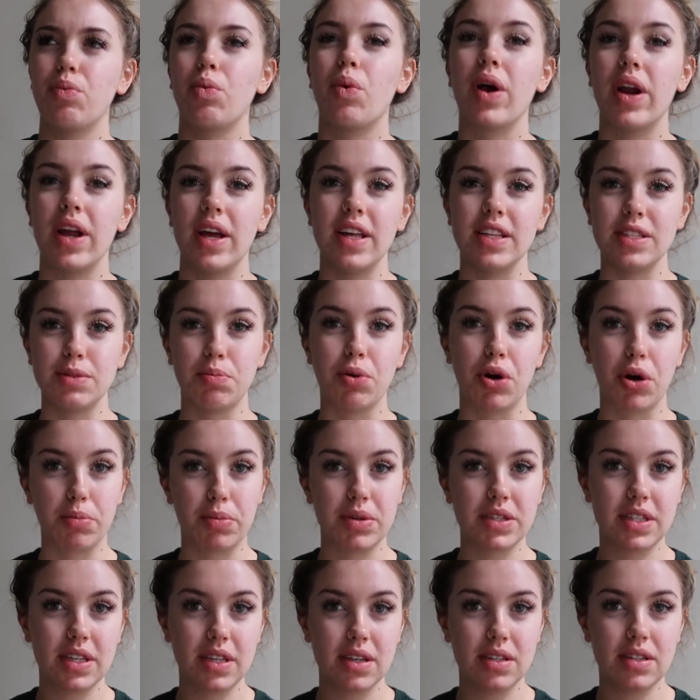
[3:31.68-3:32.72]
what its
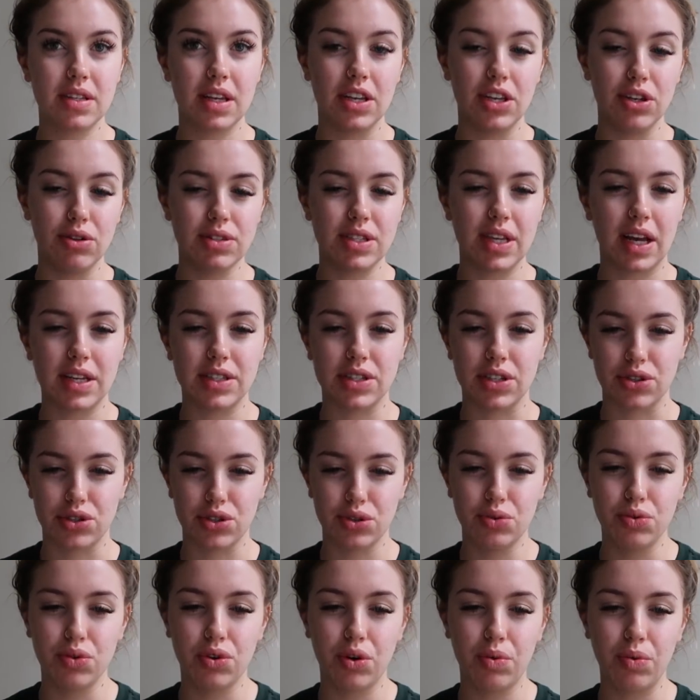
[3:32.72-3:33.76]
purpose is and use it as a
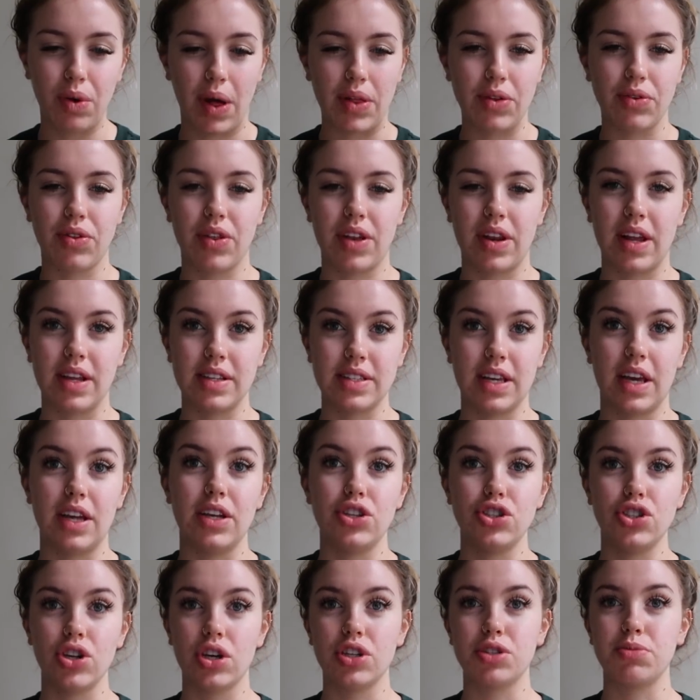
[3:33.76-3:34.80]
tool rather than as a
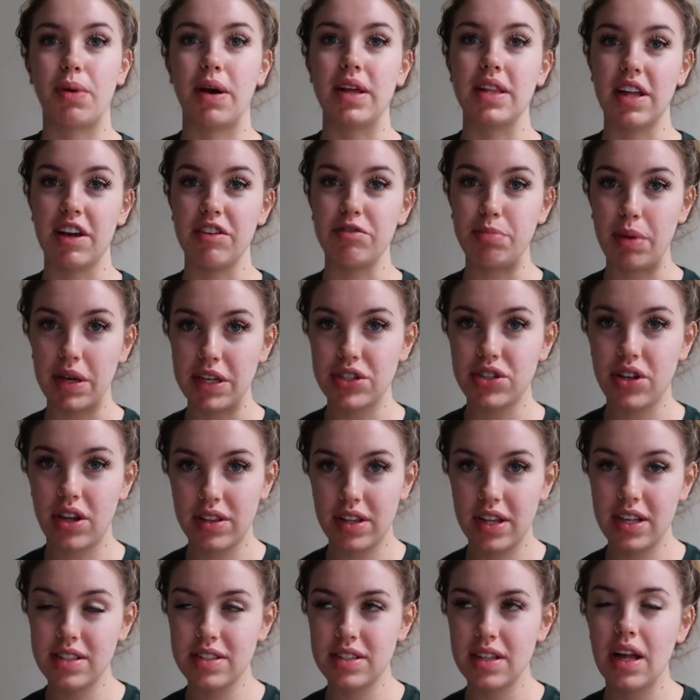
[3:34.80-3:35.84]
judge my life based on
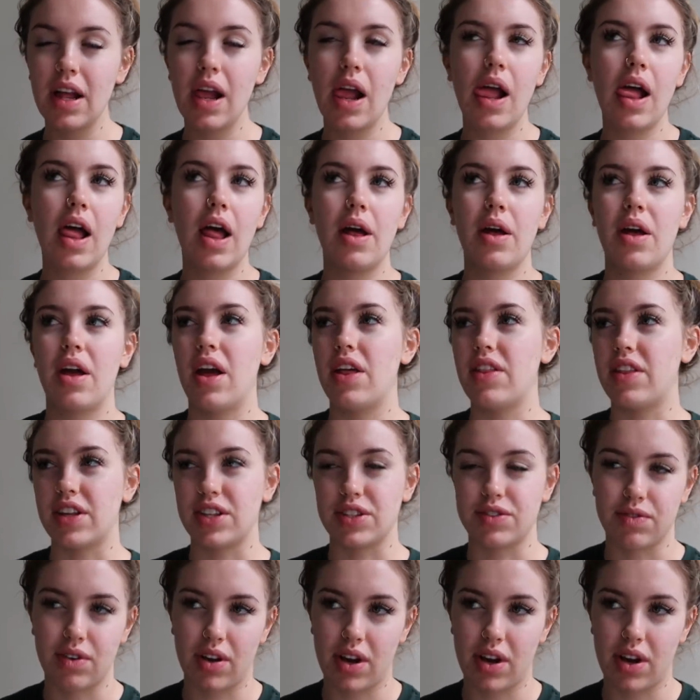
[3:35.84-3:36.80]
this, I think it's